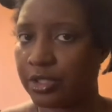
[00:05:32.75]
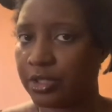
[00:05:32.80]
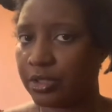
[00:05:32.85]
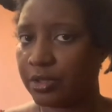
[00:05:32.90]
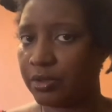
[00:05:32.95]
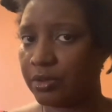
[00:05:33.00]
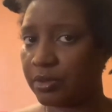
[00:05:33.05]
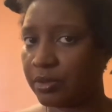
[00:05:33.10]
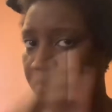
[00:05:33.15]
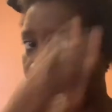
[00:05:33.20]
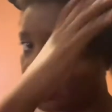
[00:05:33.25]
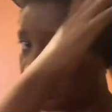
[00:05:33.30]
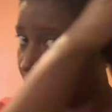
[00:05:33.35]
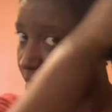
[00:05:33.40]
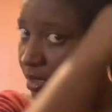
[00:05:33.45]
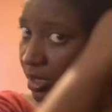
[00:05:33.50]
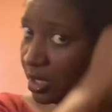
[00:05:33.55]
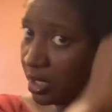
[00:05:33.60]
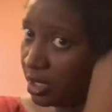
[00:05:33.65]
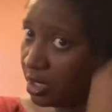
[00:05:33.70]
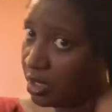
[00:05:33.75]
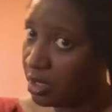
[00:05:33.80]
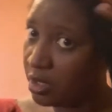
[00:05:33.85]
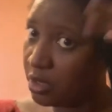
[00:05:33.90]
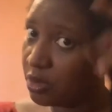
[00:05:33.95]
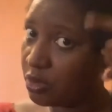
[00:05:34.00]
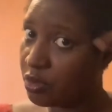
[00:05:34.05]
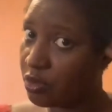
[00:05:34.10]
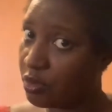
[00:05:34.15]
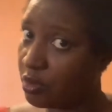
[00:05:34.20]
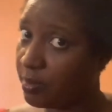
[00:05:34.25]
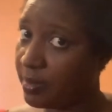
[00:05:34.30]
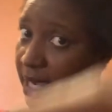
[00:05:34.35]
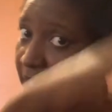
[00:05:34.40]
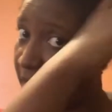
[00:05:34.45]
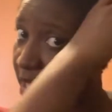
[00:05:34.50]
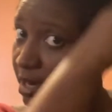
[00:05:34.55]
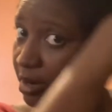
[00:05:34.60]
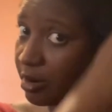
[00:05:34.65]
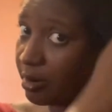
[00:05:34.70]
to grow my
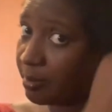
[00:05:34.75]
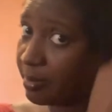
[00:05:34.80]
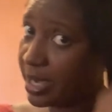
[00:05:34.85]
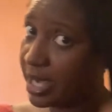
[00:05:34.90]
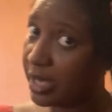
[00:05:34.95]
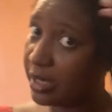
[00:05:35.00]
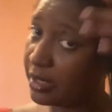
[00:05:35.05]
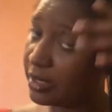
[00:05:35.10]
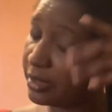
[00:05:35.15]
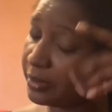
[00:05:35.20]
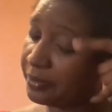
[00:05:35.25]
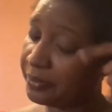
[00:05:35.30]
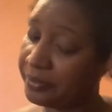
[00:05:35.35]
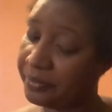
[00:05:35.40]
hair back.